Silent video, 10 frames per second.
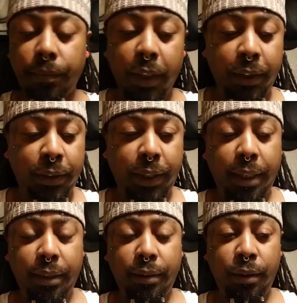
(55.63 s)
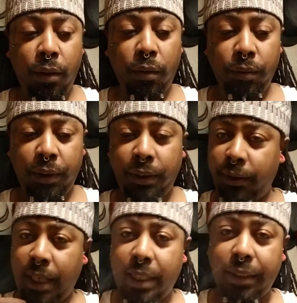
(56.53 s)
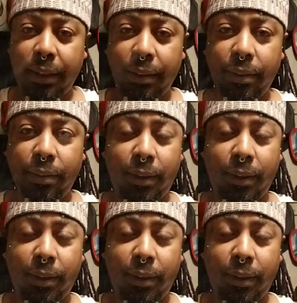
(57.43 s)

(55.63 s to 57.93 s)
Instead of, not just